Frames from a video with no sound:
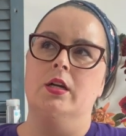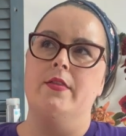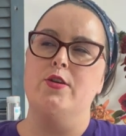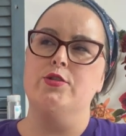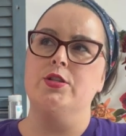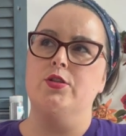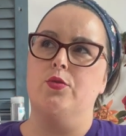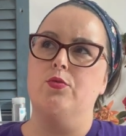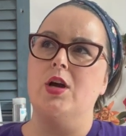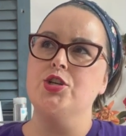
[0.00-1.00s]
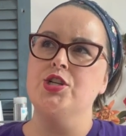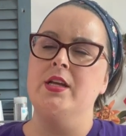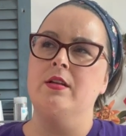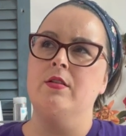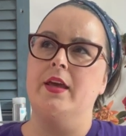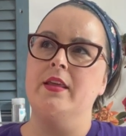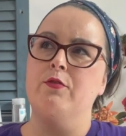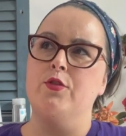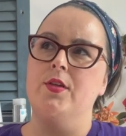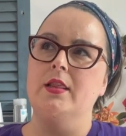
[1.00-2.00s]
there's the Russian, I think
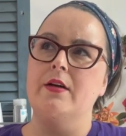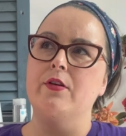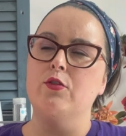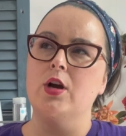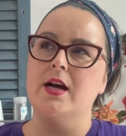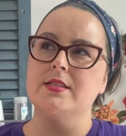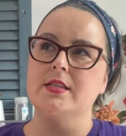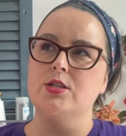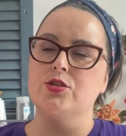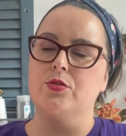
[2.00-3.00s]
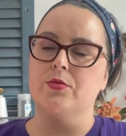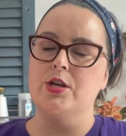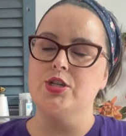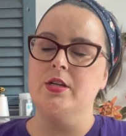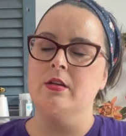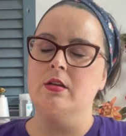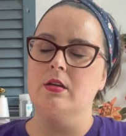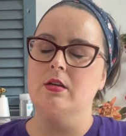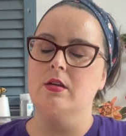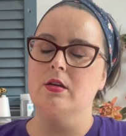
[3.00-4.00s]
for the Love of Cross Stitch, the Russian
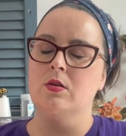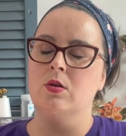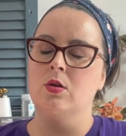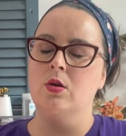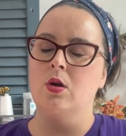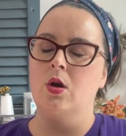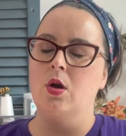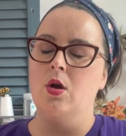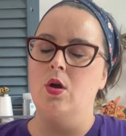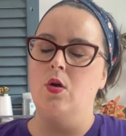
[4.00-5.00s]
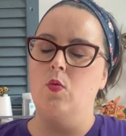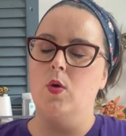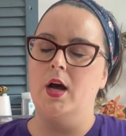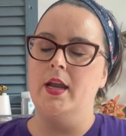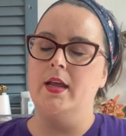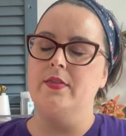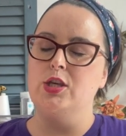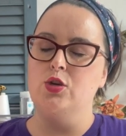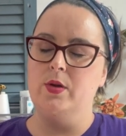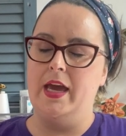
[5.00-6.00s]
one, the
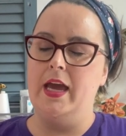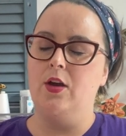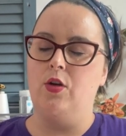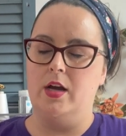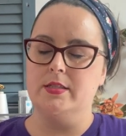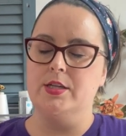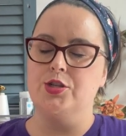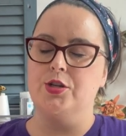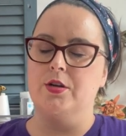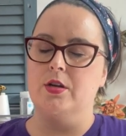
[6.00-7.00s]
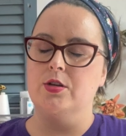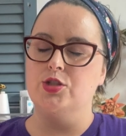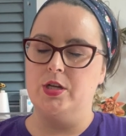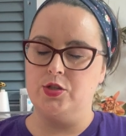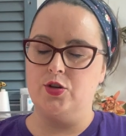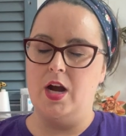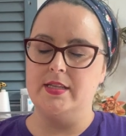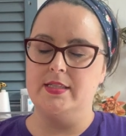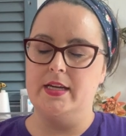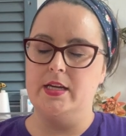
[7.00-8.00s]
U K Cross Stitcher, Just
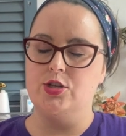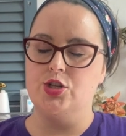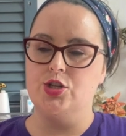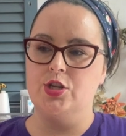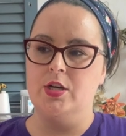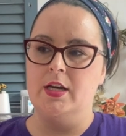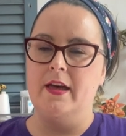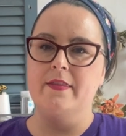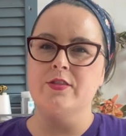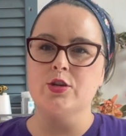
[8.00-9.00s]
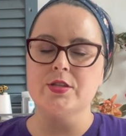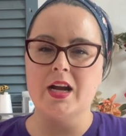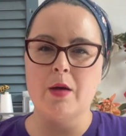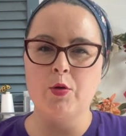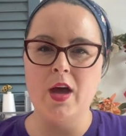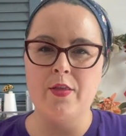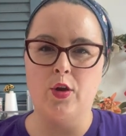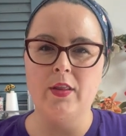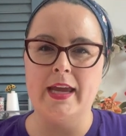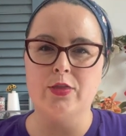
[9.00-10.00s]
Cross Stitch. Then there's a couple
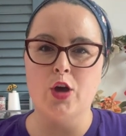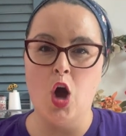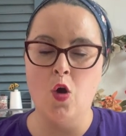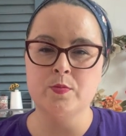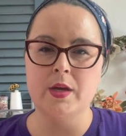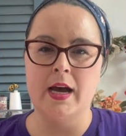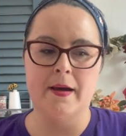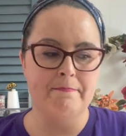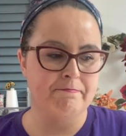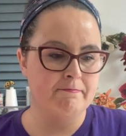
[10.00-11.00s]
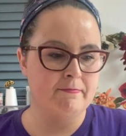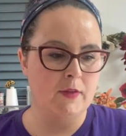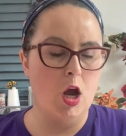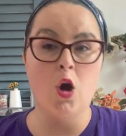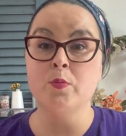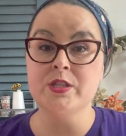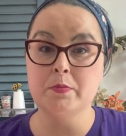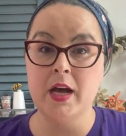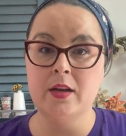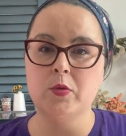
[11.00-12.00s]
other like home, um,
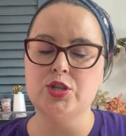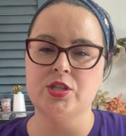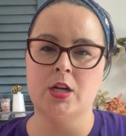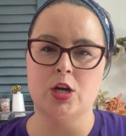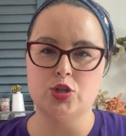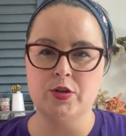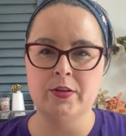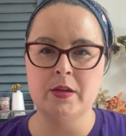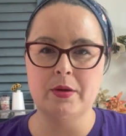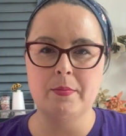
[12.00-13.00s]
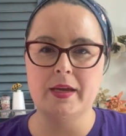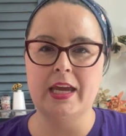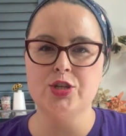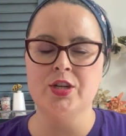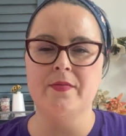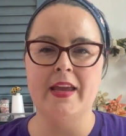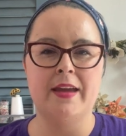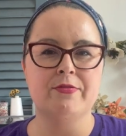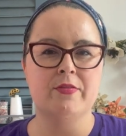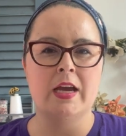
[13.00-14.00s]
Homespun, which is an Australian publication, and they've